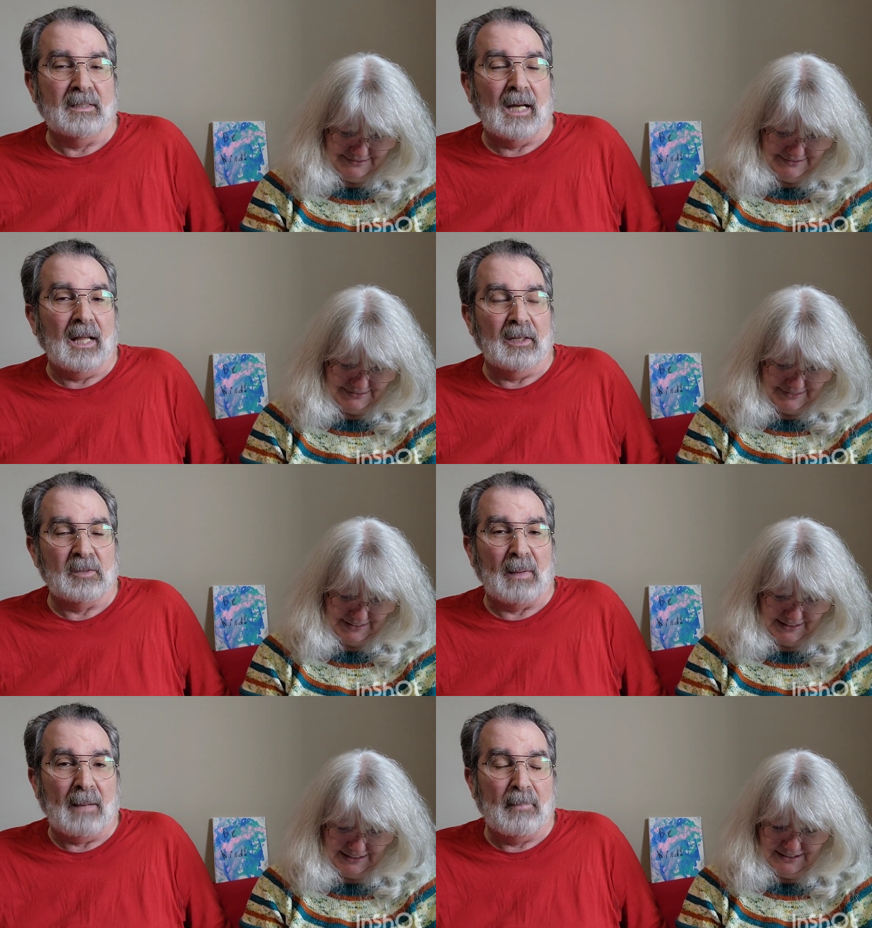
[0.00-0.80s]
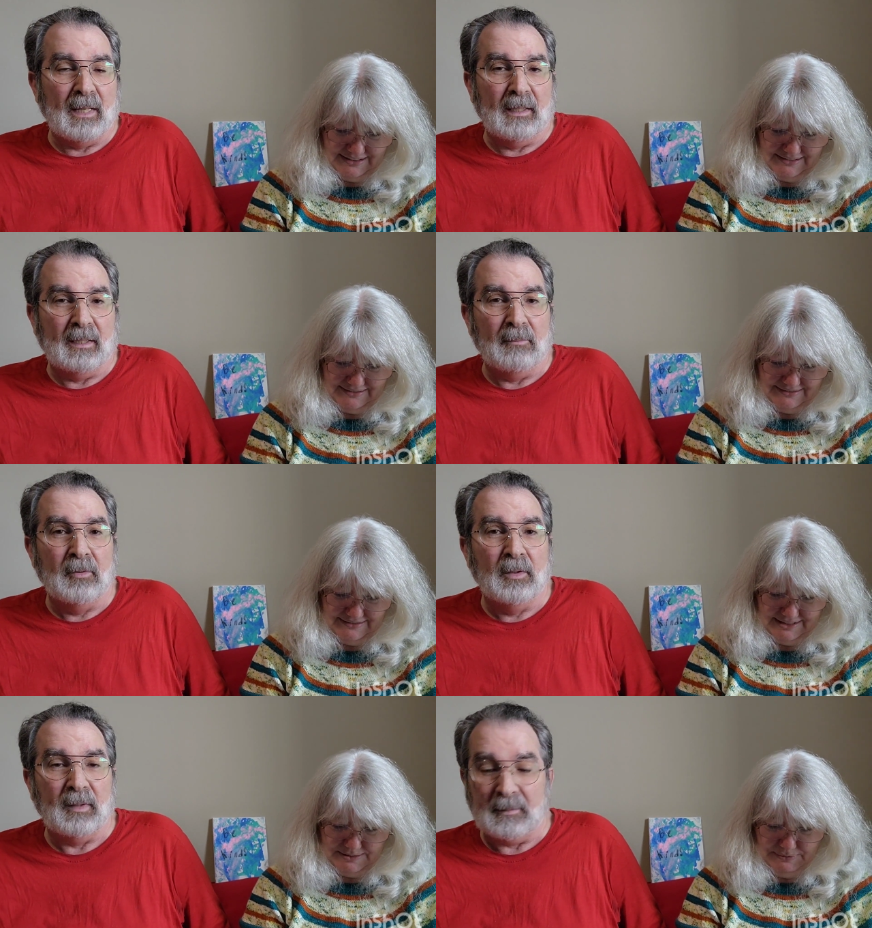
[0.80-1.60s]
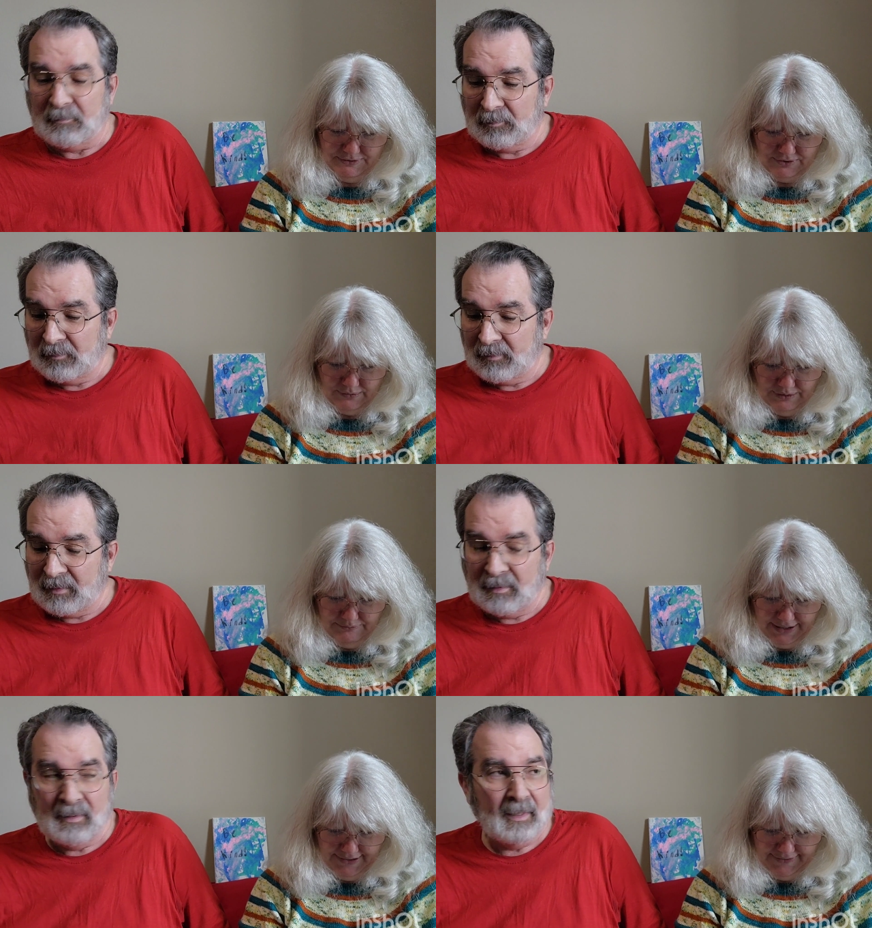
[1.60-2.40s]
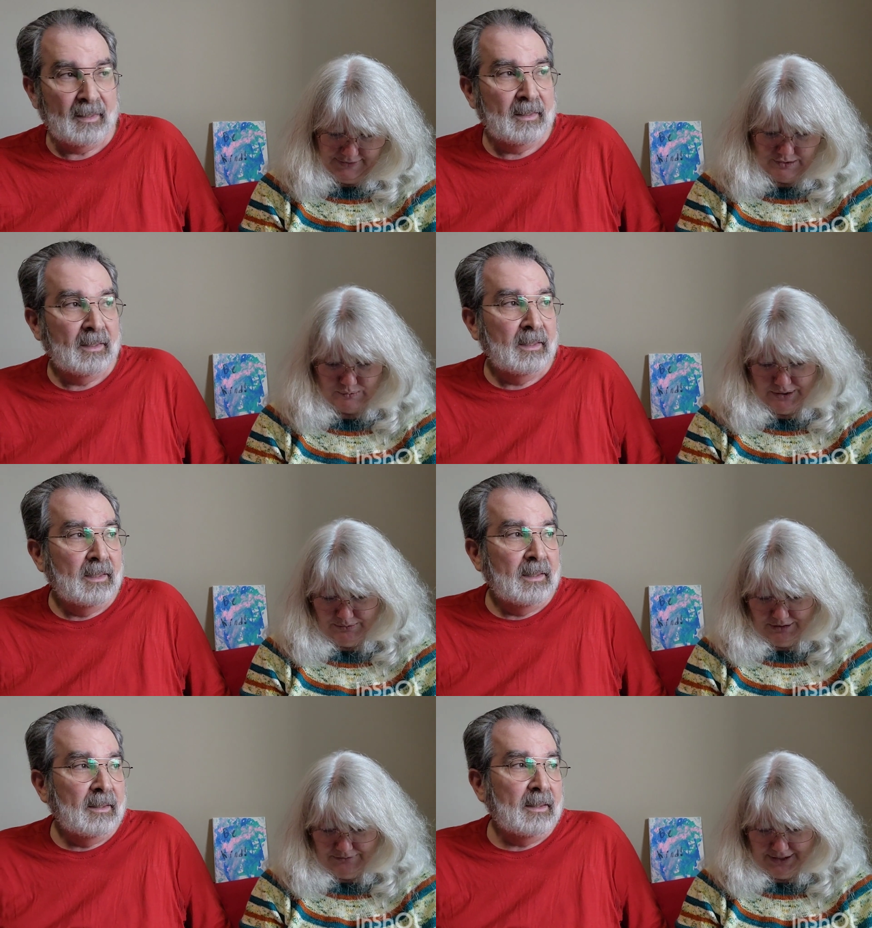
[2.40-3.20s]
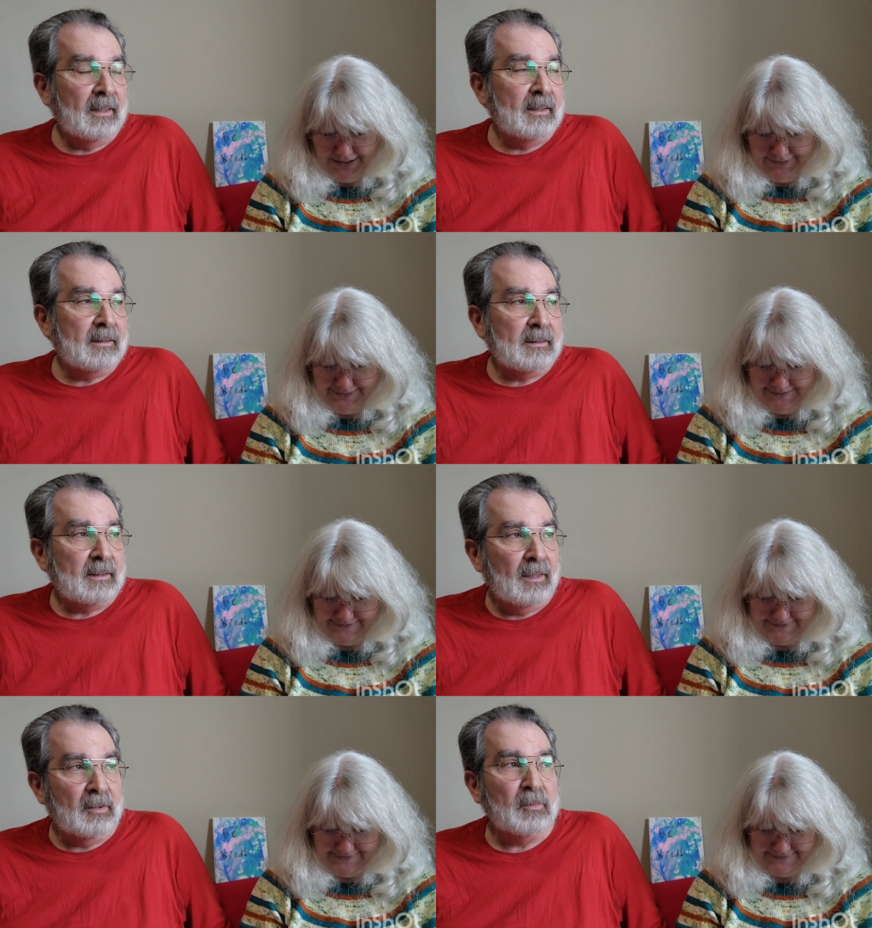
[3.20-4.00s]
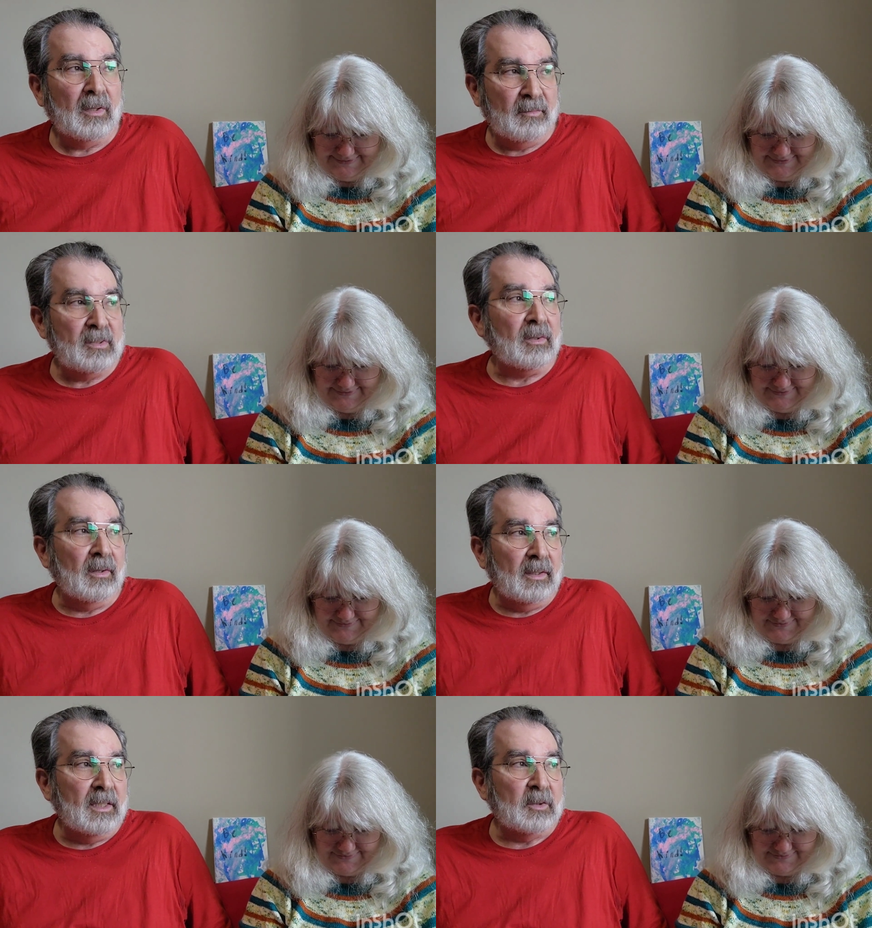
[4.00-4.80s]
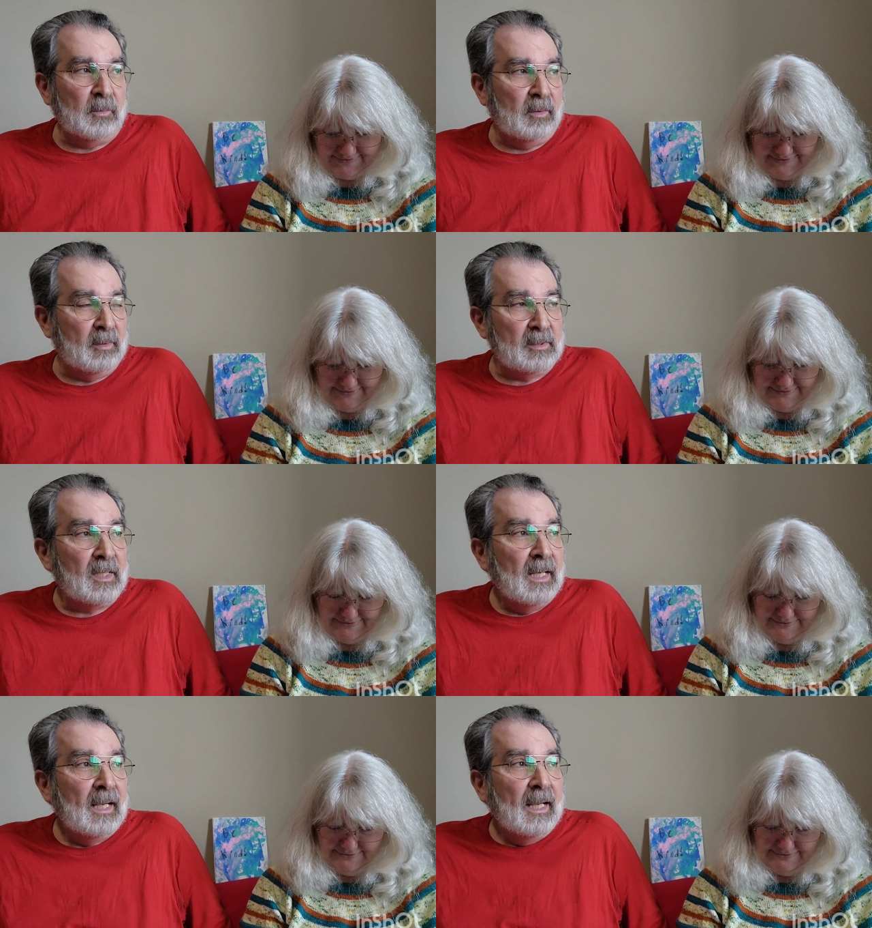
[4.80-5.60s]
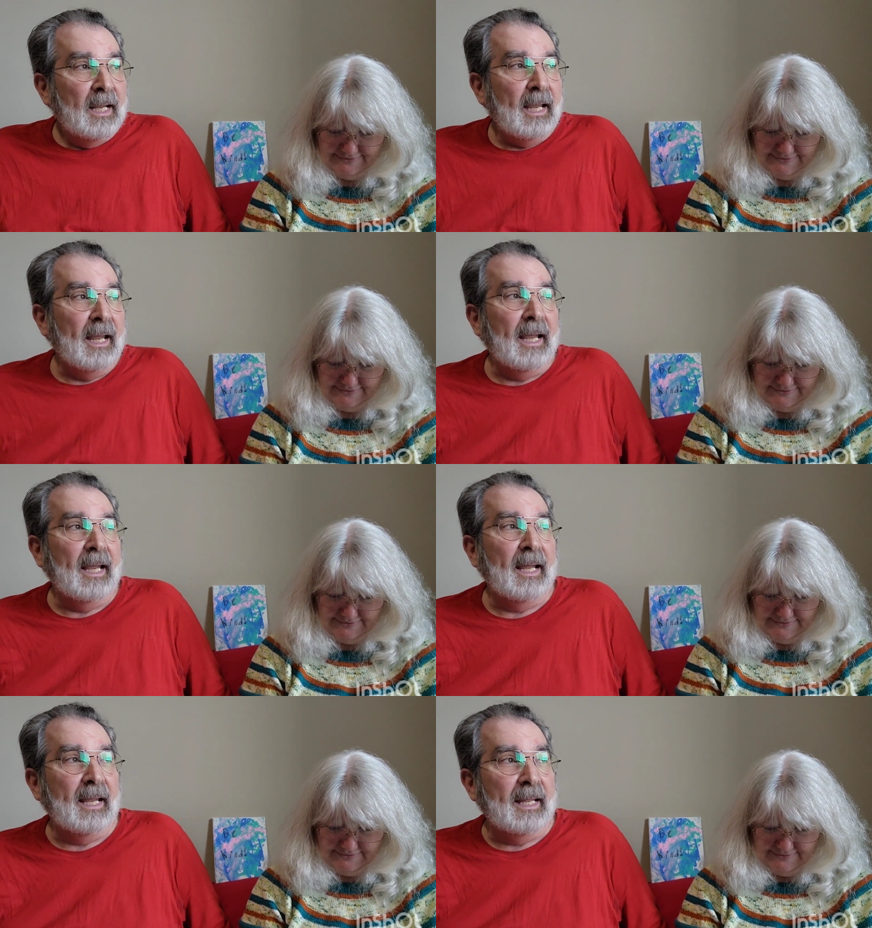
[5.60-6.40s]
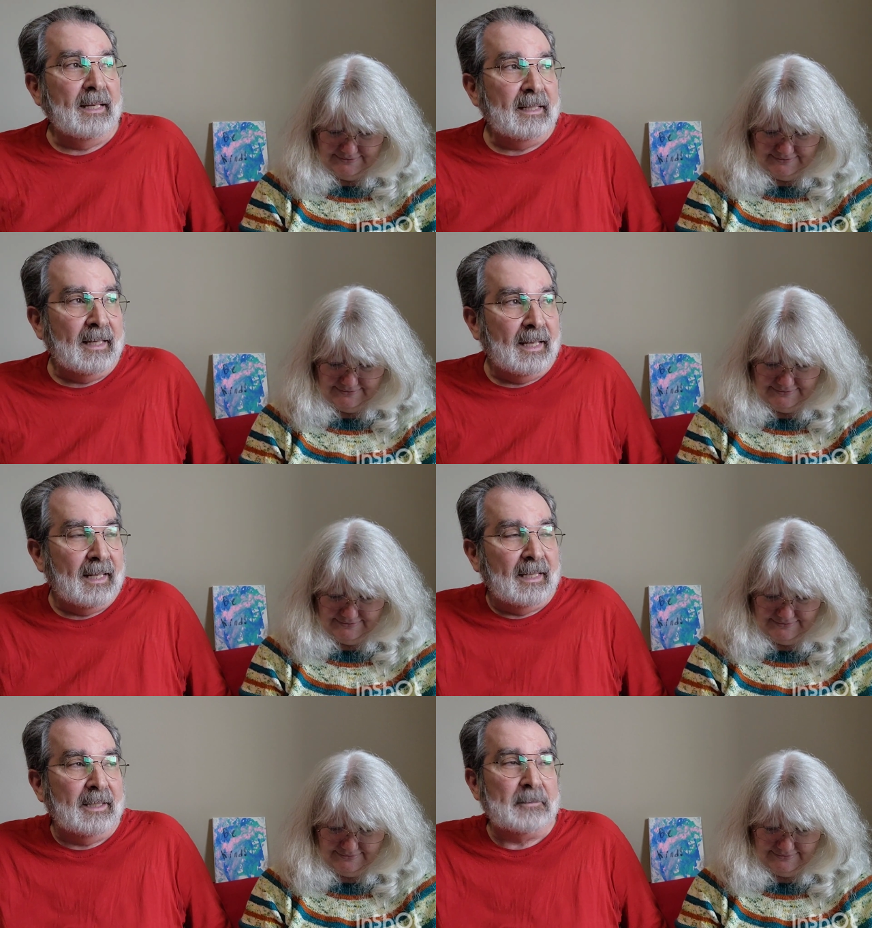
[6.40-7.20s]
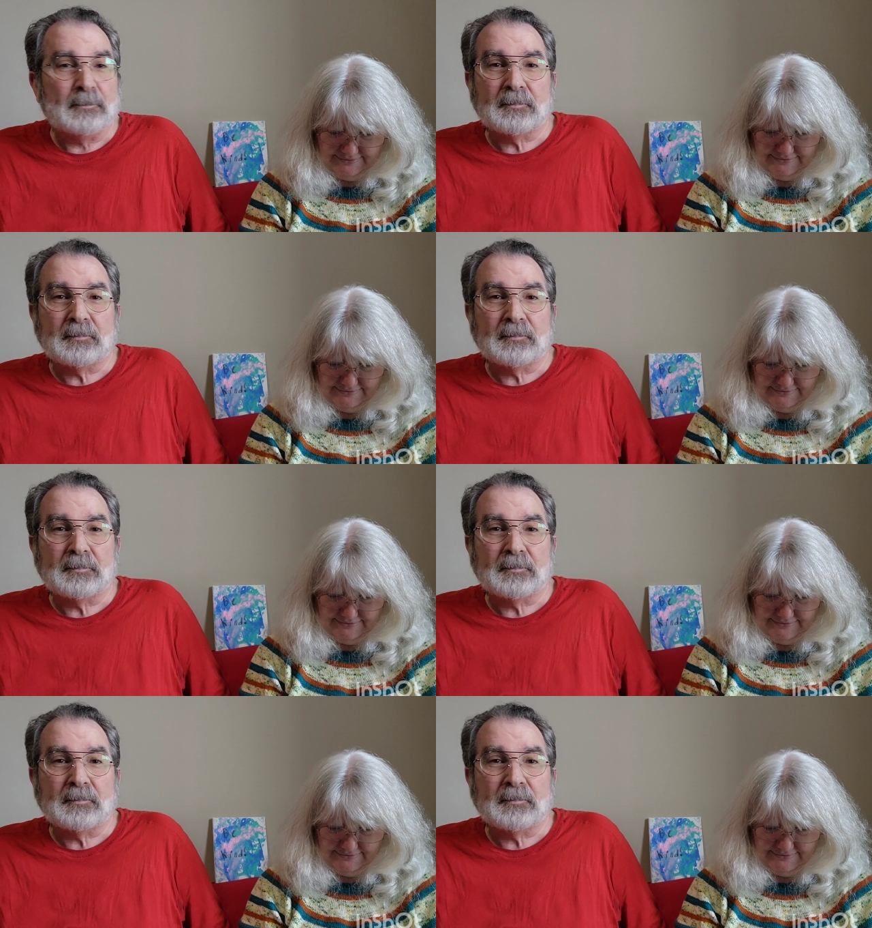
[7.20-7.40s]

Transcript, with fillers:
Speaker 1: dollars by being in a movie.
Speaker 2: It's before we met or when we met.
Speaker 1: It was one of his earliest movies, and uh,